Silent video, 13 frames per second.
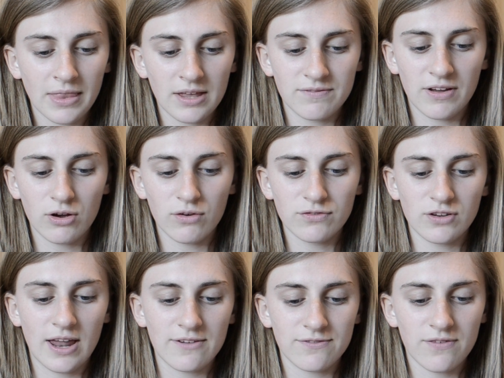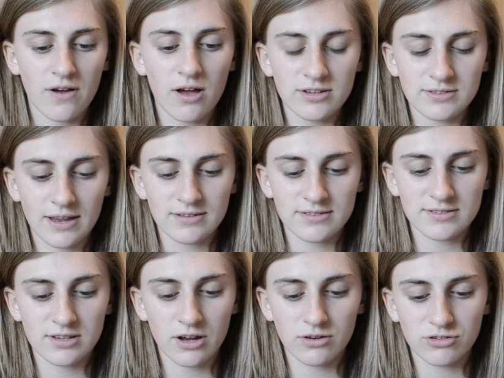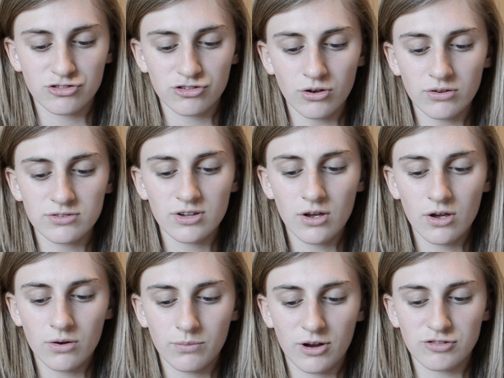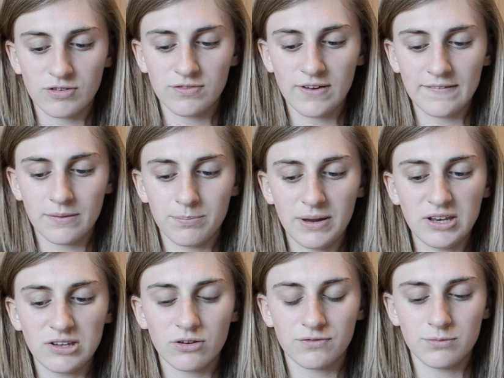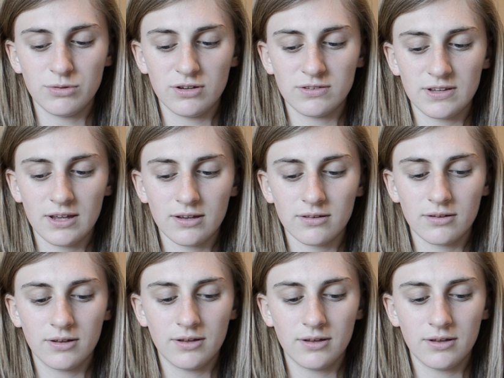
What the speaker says: They often have fast and slow shots which reflect the beat of the music,